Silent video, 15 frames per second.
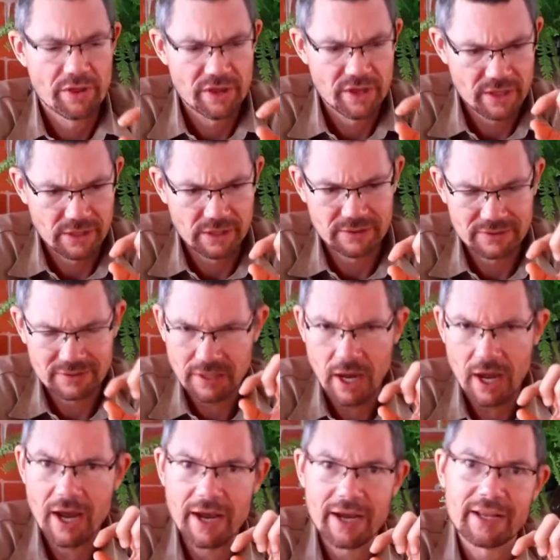the
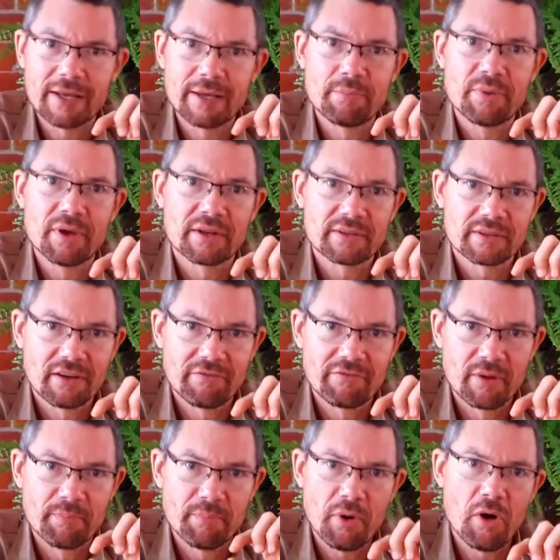tiny bit of
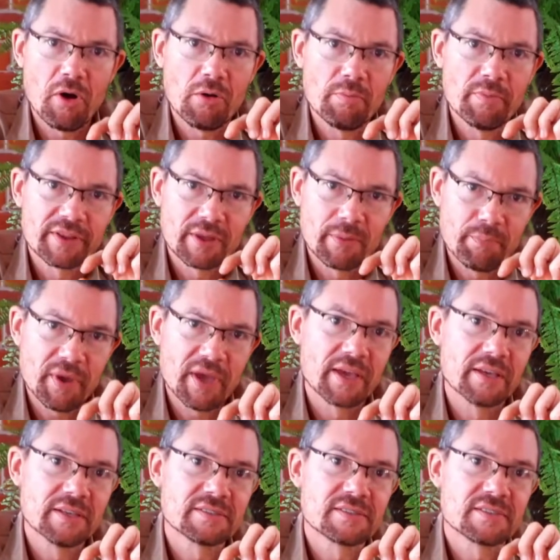the bulb at the
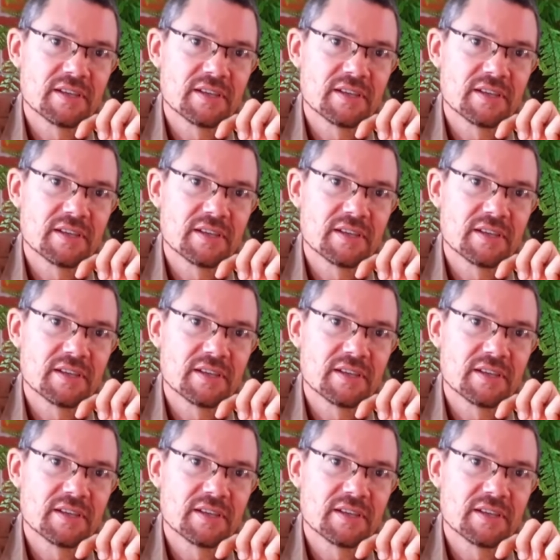base